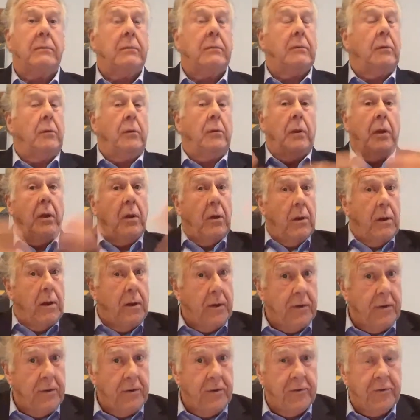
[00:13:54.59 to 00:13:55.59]

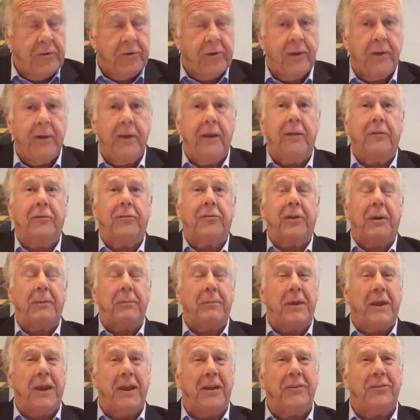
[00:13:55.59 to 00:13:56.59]
lawyers, in
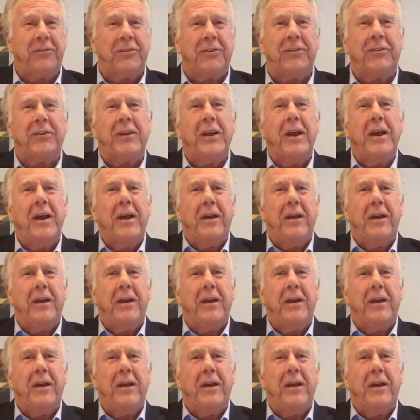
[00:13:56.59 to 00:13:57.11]
some cases,